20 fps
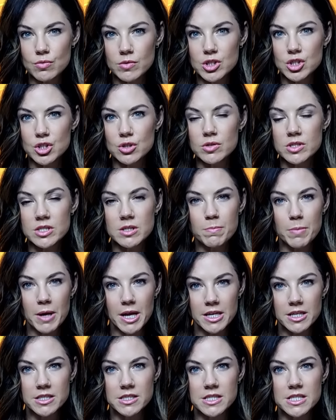to reduce
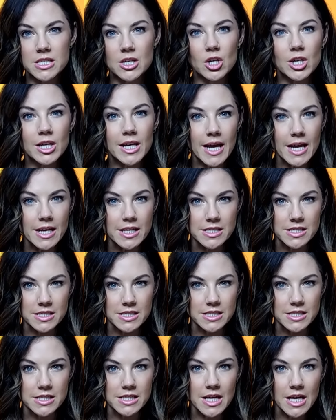dependency on
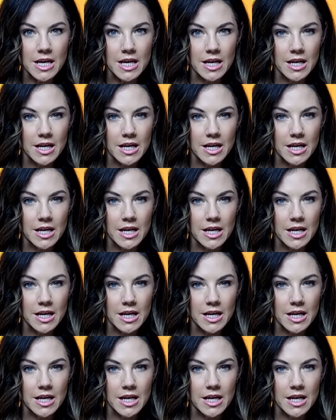lenders,